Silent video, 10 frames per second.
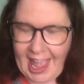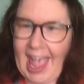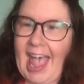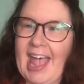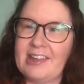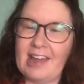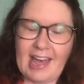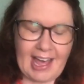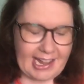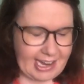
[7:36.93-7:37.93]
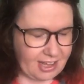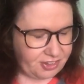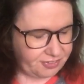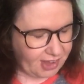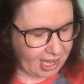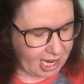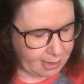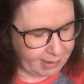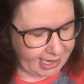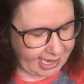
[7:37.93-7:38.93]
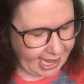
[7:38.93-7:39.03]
And on his farm he